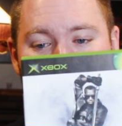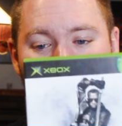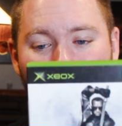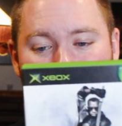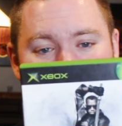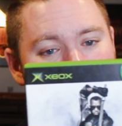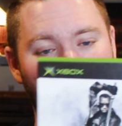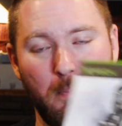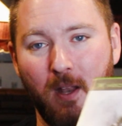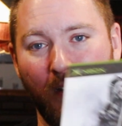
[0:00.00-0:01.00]
I highly
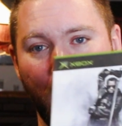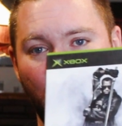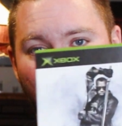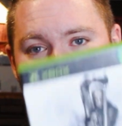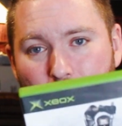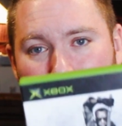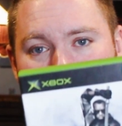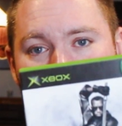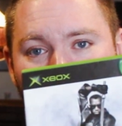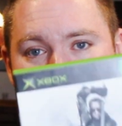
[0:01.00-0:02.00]
recommend it for either
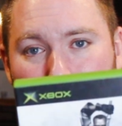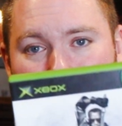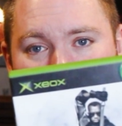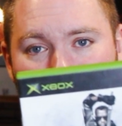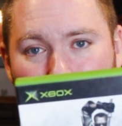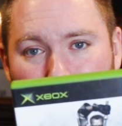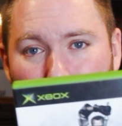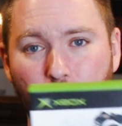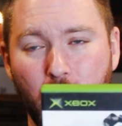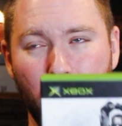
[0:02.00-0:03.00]
Xbox or
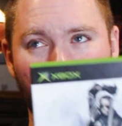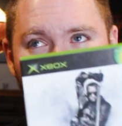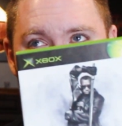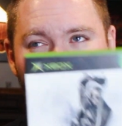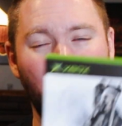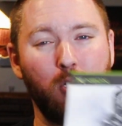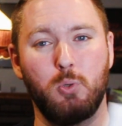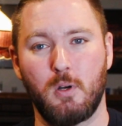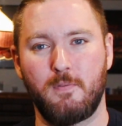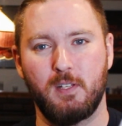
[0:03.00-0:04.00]
PS2. Not
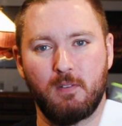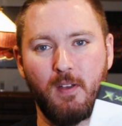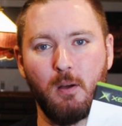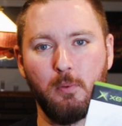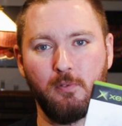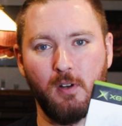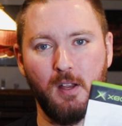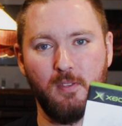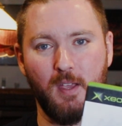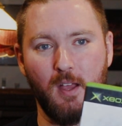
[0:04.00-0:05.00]
sure if it's available for
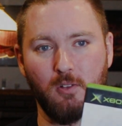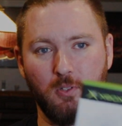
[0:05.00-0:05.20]
anything else,